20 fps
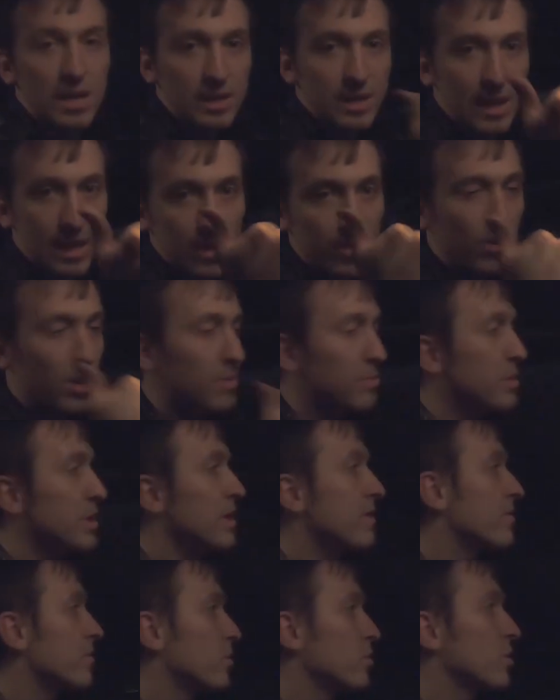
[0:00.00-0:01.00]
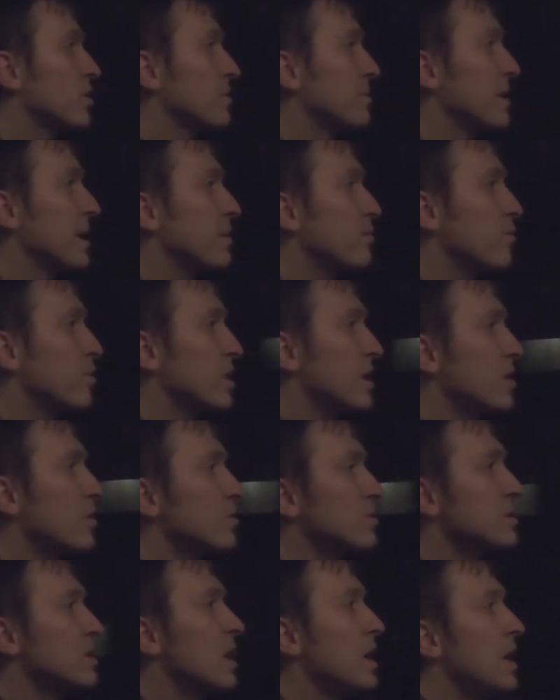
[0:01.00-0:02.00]
Thank you IPD for hooking me up with
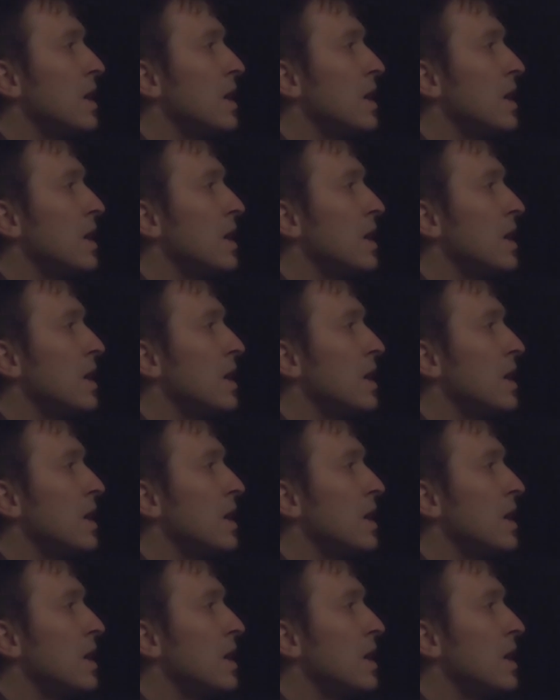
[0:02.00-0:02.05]
those.